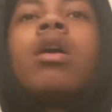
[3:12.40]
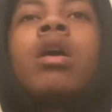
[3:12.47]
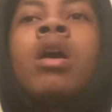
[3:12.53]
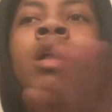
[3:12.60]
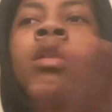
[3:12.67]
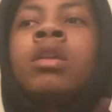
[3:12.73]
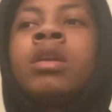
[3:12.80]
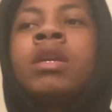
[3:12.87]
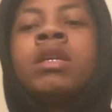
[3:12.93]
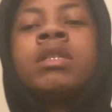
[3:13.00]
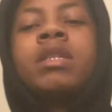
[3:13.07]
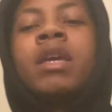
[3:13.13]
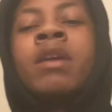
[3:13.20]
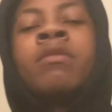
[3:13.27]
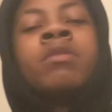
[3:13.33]
All of
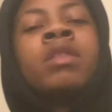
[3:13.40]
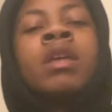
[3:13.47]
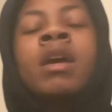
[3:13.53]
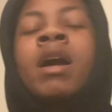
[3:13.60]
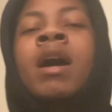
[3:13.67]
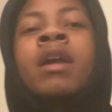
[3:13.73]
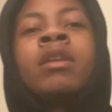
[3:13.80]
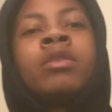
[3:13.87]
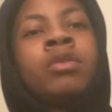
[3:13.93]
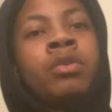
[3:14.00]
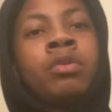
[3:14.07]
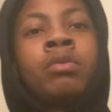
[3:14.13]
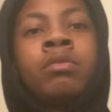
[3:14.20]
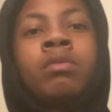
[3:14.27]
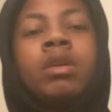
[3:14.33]
this. Everything I
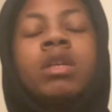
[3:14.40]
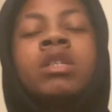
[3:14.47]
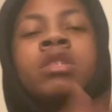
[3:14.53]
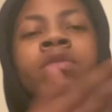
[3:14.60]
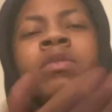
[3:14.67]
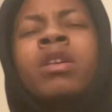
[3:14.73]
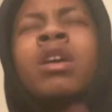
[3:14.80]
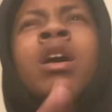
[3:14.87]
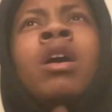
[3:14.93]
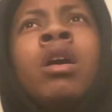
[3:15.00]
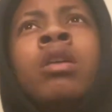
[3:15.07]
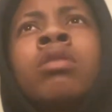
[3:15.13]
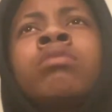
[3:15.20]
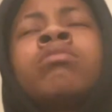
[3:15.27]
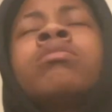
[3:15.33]
do is for
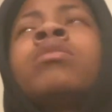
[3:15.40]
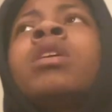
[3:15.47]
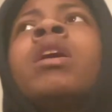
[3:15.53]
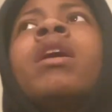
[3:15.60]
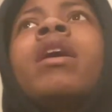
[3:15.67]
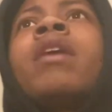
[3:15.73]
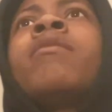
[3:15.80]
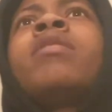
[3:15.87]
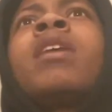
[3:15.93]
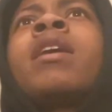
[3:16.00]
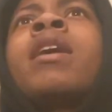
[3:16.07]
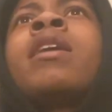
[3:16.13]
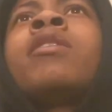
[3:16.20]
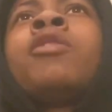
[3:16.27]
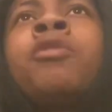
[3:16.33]
y'all. Everything
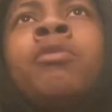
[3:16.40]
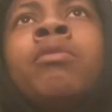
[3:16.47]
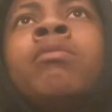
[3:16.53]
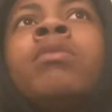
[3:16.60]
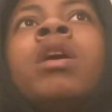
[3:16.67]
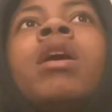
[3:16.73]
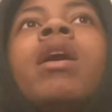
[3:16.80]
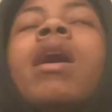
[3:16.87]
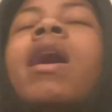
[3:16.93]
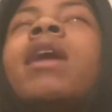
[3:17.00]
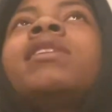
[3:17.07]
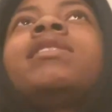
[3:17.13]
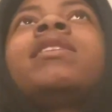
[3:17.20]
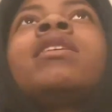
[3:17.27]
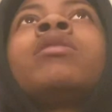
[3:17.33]
I do.
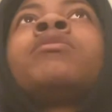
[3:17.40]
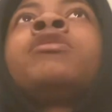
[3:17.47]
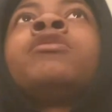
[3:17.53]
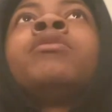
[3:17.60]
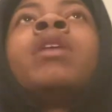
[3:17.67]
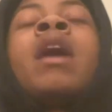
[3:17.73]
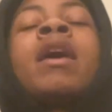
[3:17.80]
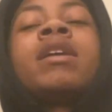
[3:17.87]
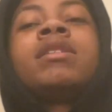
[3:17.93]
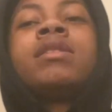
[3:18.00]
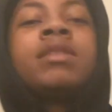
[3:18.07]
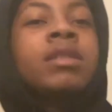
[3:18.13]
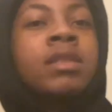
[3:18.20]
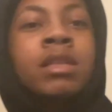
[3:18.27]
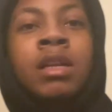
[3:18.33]
I stay up till like
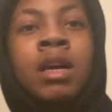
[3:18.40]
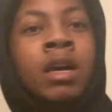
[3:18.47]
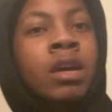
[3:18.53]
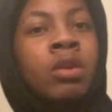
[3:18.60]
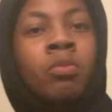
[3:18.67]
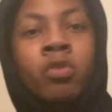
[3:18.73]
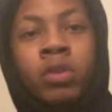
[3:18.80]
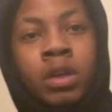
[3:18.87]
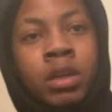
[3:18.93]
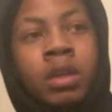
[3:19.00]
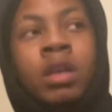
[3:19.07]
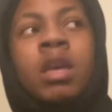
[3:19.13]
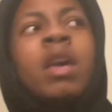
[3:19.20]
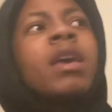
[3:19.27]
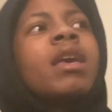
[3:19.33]
6 o'clock in the morning.
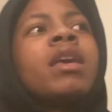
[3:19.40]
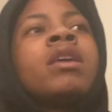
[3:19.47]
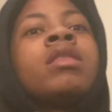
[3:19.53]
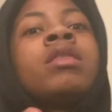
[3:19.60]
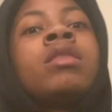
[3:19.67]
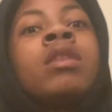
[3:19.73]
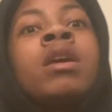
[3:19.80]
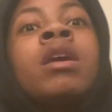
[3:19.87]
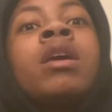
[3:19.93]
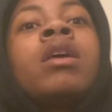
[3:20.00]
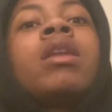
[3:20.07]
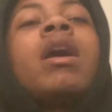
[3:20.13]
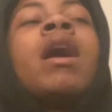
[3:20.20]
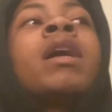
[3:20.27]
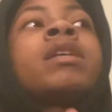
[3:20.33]
And
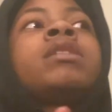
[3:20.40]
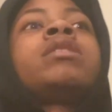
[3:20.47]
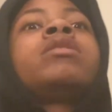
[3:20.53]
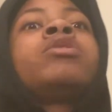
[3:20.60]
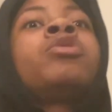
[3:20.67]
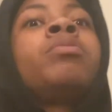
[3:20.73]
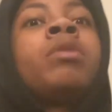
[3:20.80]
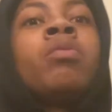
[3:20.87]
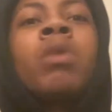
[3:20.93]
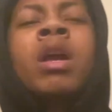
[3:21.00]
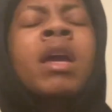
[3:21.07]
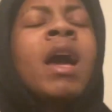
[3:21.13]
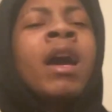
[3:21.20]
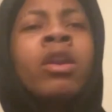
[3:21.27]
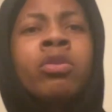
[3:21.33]
then I still be
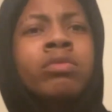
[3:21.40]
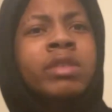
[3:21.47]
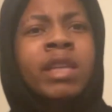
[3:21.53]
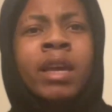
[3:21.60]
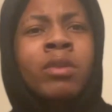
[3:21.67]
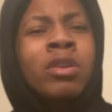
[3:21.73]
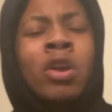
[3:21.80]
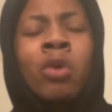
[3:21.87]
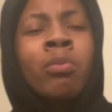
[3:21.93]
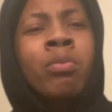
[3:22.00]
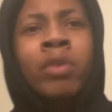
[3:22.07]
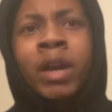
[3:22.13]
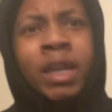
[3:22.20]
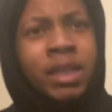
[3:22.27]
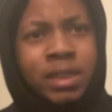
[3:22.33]
working. I don't take no
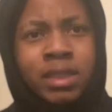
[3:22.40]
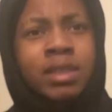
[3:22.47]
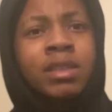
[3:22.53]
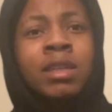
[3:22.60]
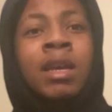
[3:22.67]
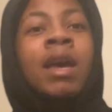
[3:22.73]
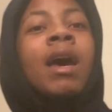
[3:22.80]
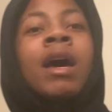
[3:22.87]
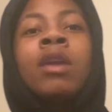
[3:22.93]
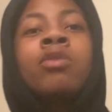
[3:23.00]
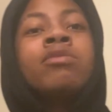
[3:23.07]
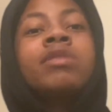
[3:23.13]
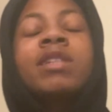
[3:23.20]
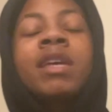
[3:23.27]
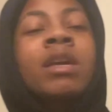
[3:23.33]
breaks. I
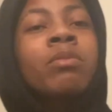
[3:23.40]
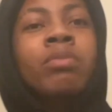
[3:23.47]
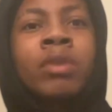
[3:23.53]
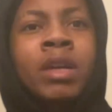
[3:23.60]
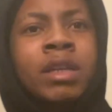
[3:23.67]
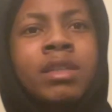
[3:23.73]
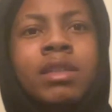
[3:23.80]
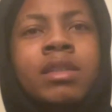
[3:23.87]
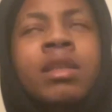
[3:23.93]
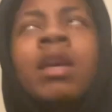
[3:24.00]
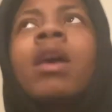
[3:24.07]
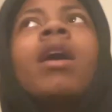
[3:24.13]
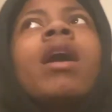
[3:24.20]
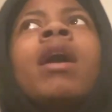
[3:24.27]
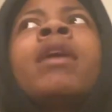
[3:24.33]
don't take breaks.
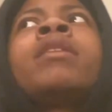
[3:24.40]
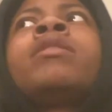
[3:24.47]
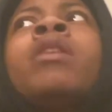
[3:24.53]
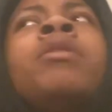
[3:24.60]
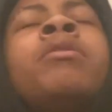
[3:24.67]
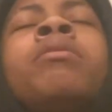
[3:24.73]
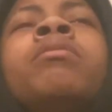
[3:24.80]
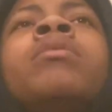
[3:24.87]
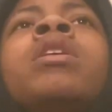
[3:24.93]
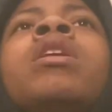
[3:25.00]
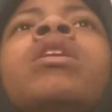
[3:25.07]
I don't.